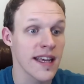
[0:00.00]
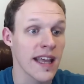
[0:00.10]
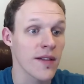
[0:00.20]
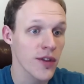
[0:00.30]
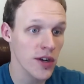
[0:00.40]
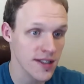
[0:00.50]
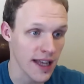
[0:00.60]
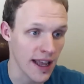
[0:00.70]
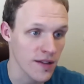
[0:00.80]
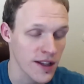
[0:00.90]
and
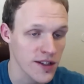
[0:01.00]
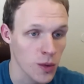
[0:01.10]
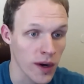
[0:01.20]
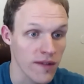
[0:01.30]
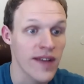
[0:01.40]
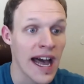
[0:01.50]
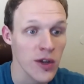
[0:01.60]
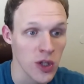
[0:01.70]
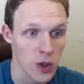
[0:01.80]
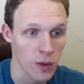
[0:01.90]
Thursday, these are where
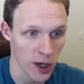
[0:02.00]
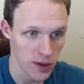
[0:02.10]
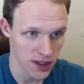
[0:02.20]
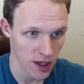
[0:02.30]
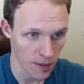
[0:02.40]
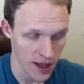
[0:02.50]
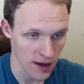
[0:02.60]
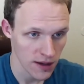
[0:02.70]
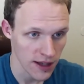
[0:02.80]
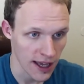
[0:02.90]
value posts come in.
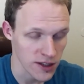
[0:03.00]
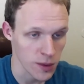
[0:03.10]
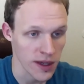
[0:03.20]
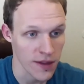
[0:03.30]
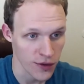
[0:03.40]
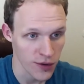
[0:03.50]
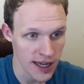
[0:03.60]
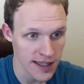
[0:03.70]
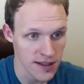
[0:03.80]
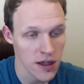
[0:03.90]
Okay. So we got the 3
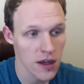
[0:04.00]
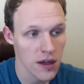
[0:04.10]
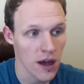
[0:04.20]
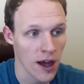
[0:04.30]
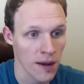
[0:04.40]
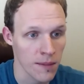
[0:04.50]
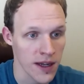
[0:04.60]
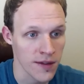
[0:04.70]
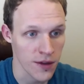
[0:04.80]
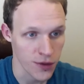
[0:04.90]
days
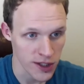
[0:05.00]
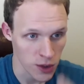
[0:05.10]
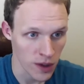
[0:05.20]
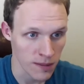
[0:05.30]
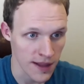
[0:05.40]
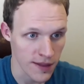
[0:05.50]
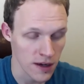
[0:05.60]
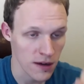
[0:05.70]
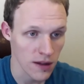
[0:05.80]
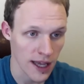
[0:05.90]
in the 3-2-1
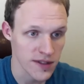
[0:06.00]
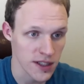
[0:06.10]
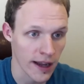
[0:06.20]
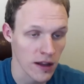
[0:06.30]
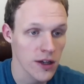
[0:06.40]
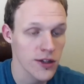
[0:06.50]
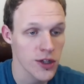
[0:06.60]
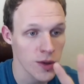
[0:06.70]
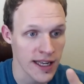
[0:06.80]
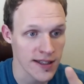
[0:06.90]
method, lifestyle.
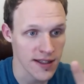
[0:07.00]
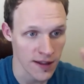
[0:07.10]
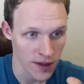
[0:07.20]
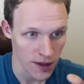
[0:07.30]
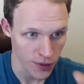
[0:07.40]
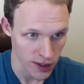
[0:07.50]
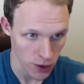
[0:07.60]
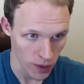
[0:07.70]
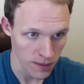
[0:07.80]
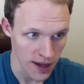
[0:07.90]
2 days in the
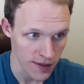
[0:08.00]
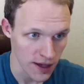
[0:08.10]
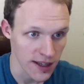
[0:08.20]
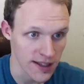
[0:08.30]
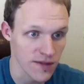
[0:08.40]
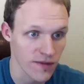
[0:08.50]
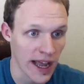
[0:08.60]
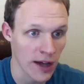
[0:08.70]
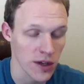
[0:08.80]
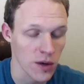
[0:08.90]
3-2-1 method is
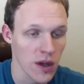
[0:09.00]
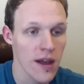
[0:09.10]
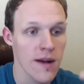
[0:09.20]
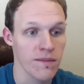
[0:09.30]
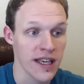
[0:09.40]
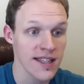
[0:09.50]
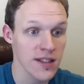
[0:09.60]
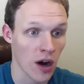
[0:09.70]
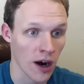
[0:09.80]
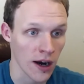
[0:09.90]
value. These
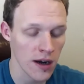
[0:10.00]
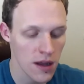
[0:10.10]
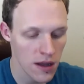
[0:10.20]
are